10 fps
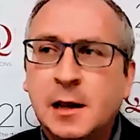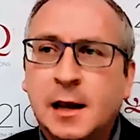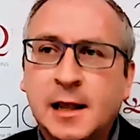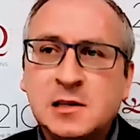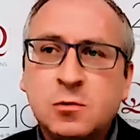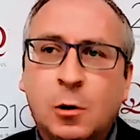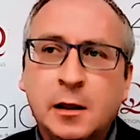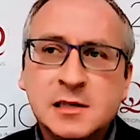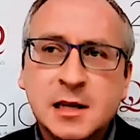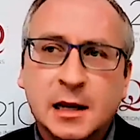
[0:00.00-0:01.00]
And that's why
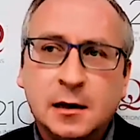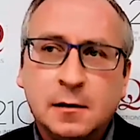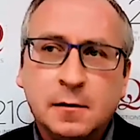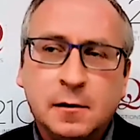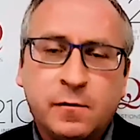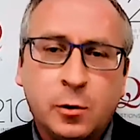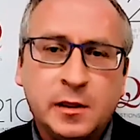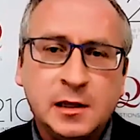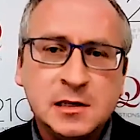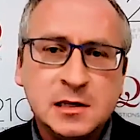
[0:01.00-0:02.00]
the second, the fourth
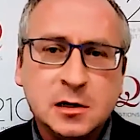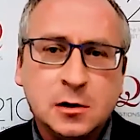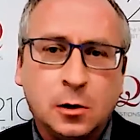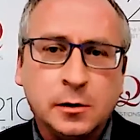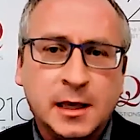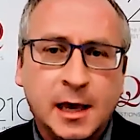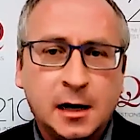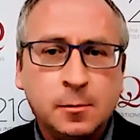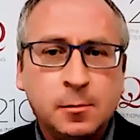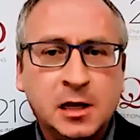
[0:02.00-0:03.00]
thesis called
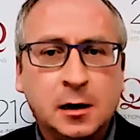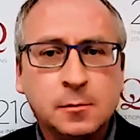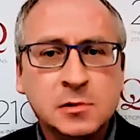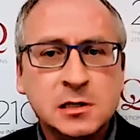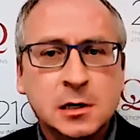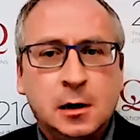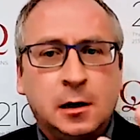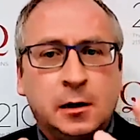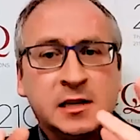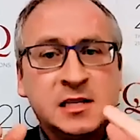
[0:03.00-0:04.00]
Canada becomes
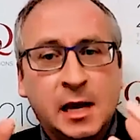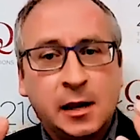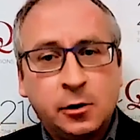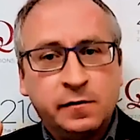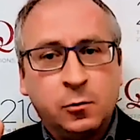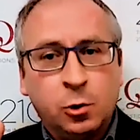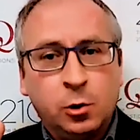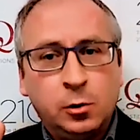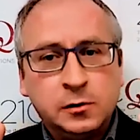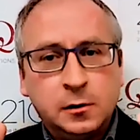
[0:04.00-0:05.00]
the center of the
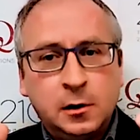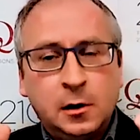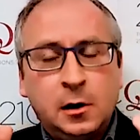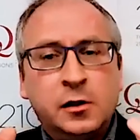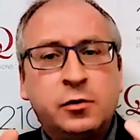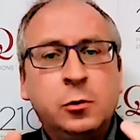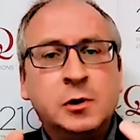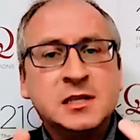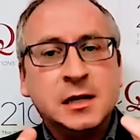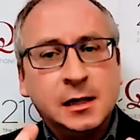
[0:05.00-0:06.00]
world through a
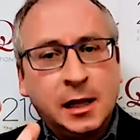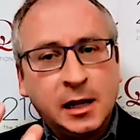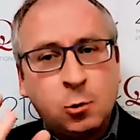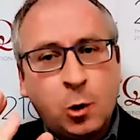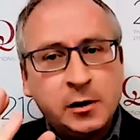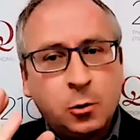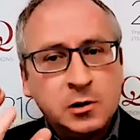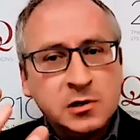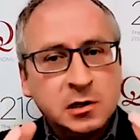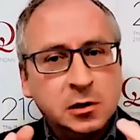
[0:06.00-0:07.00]
city like
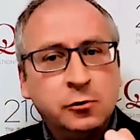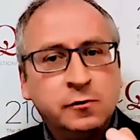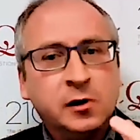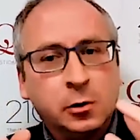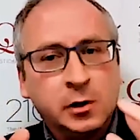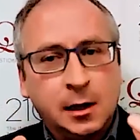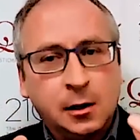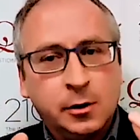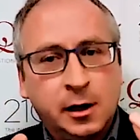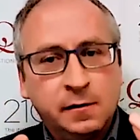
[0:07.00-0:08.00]
Whitehorse, Inuvik, or
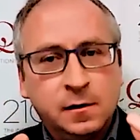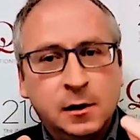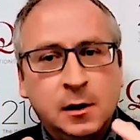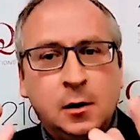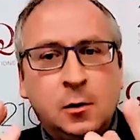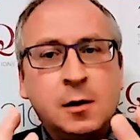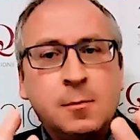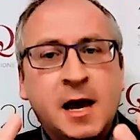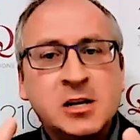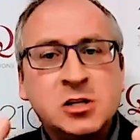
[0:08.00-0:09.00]
Yellowknife. We
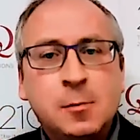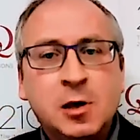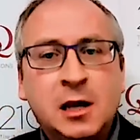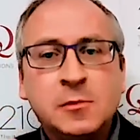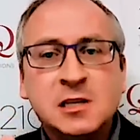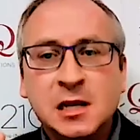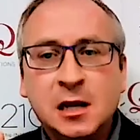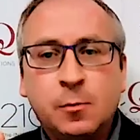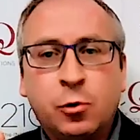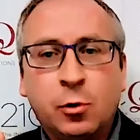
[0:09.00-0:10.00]
imagine they become the
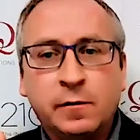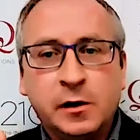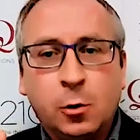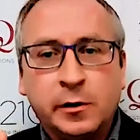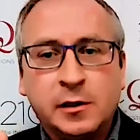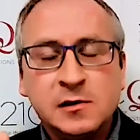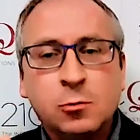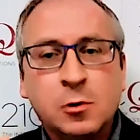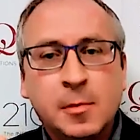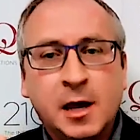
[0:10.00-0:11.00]
Singapore of the North. And so
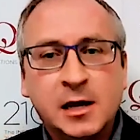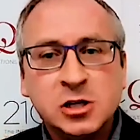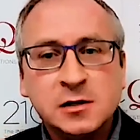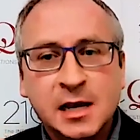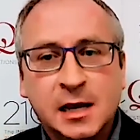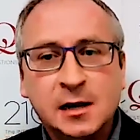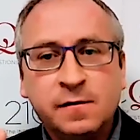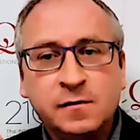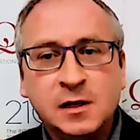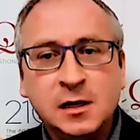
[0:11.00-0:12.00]
we imagine 10,
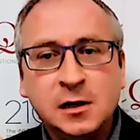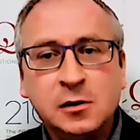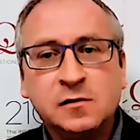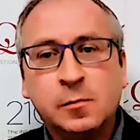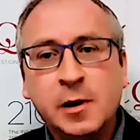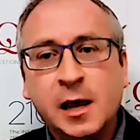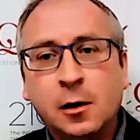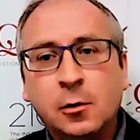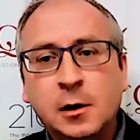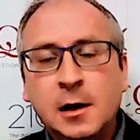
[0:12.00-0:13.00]
15 years from
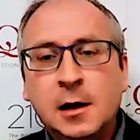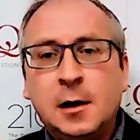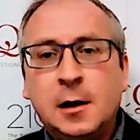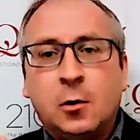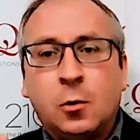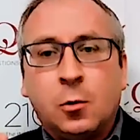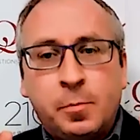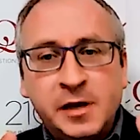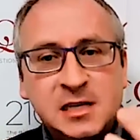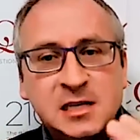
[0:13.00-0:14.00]
now,
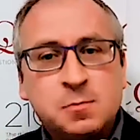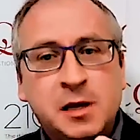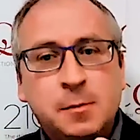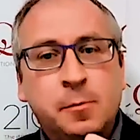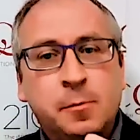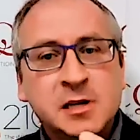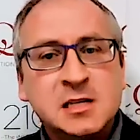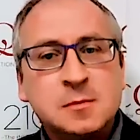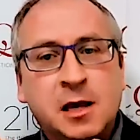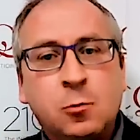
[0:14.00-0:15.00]
business people,
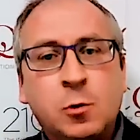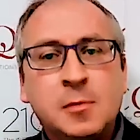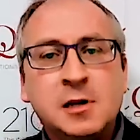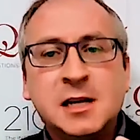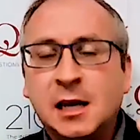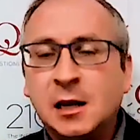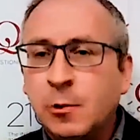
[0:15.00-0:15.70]
businessmen and women taking